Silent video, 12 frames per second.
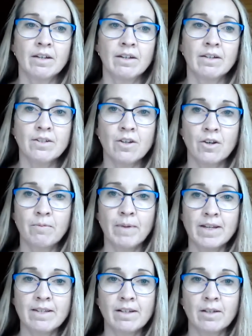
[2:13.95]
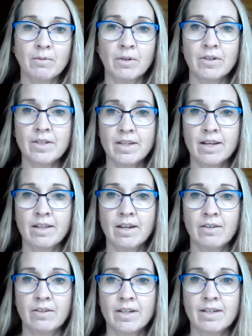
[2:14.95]
So basically what you're seeing
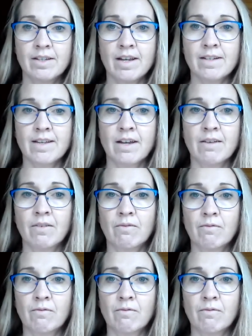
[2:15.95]
there is as that